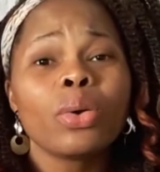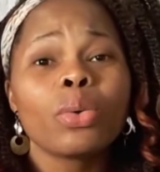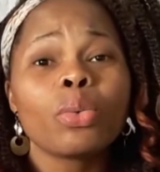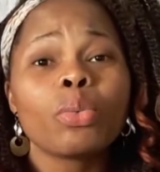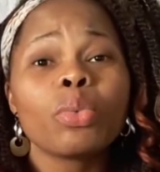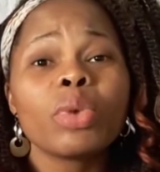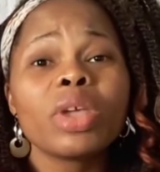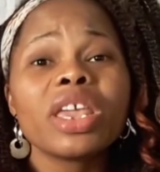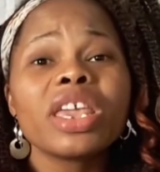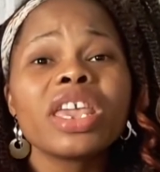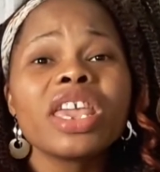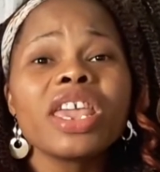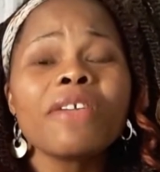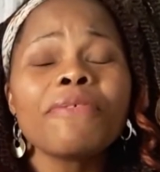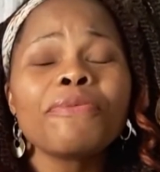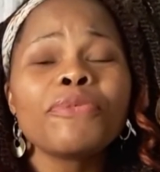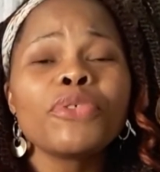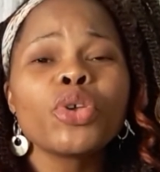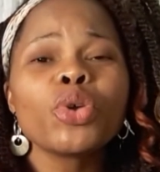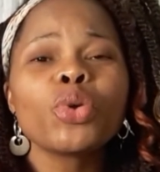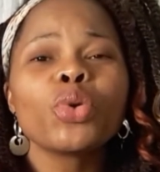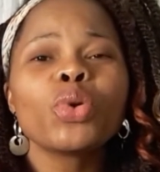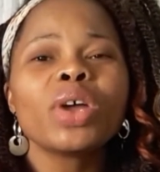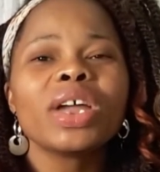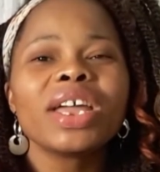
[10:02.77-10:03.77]
will give
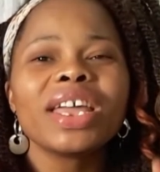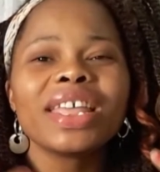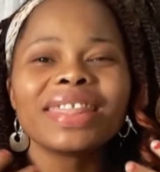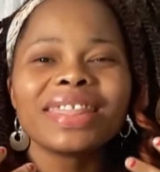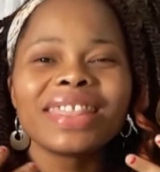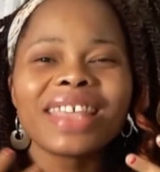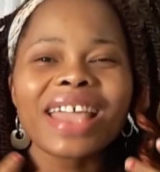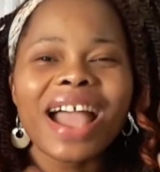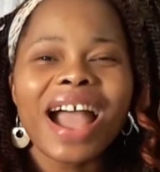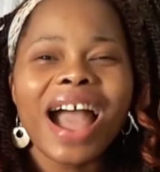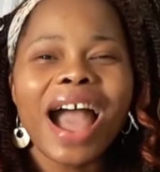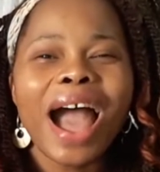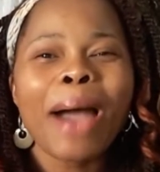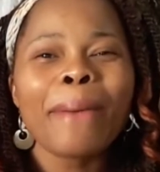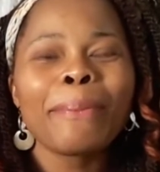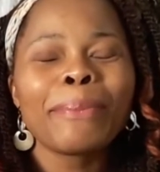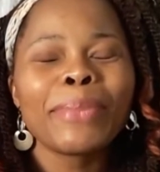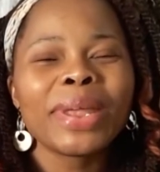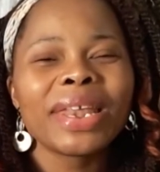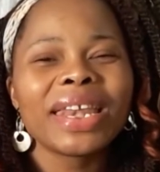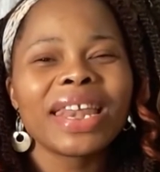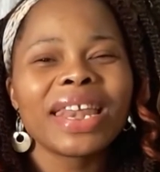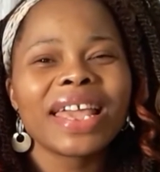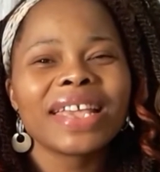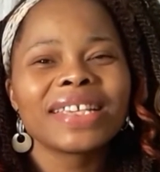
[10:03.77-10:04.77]
you the
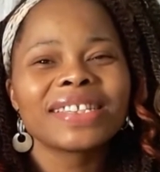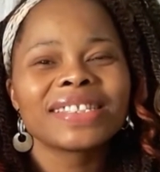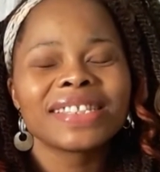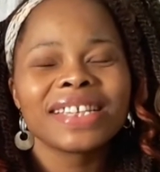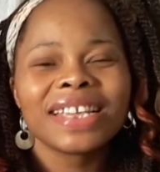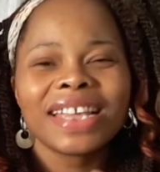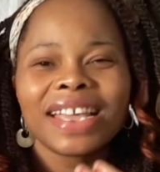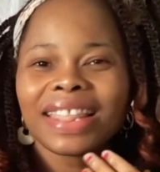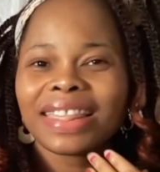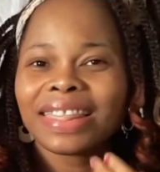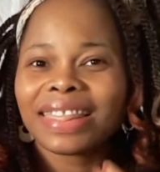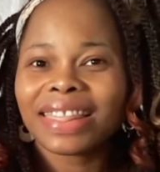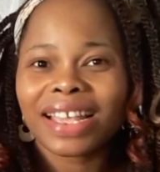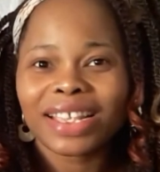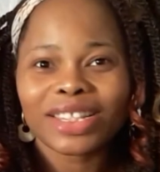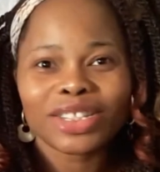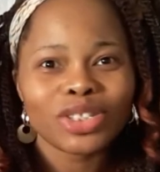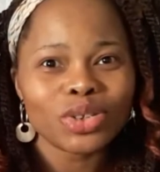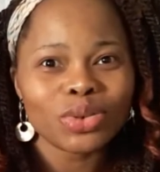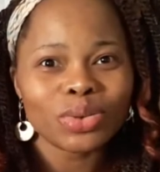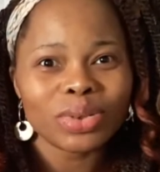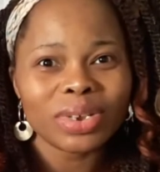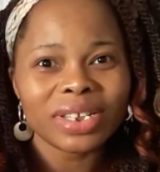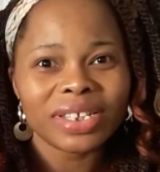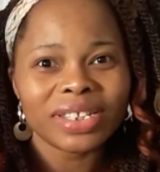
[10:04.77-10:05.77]
happiness
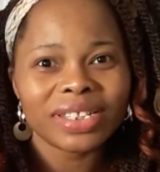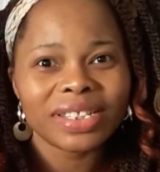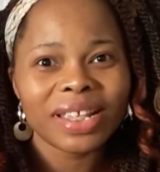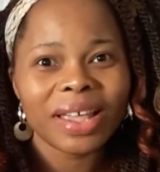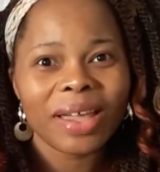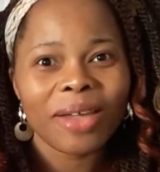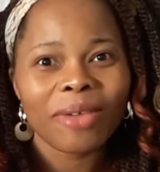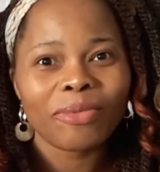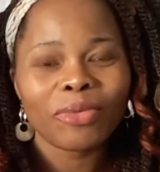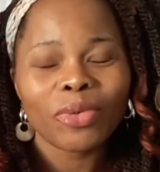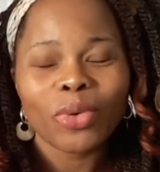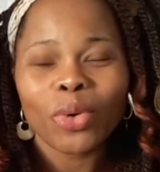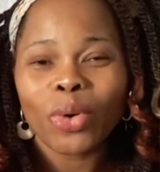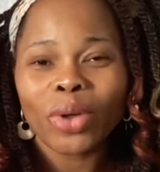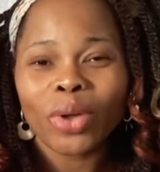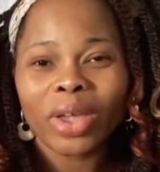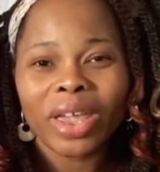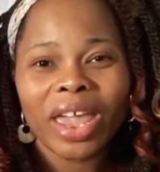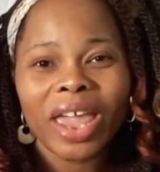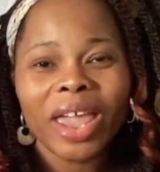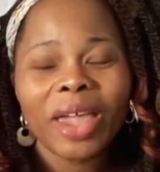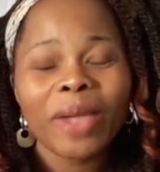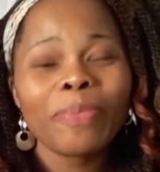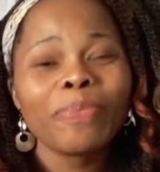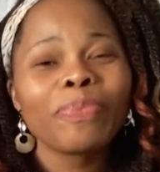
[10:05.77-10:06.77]
that you deserve,
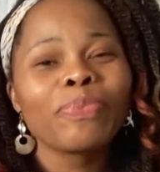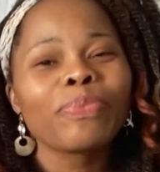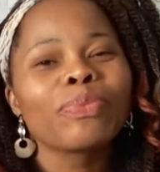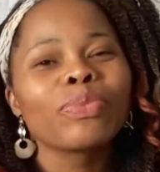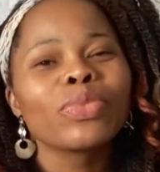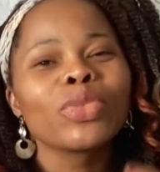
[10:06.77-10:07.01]
okay?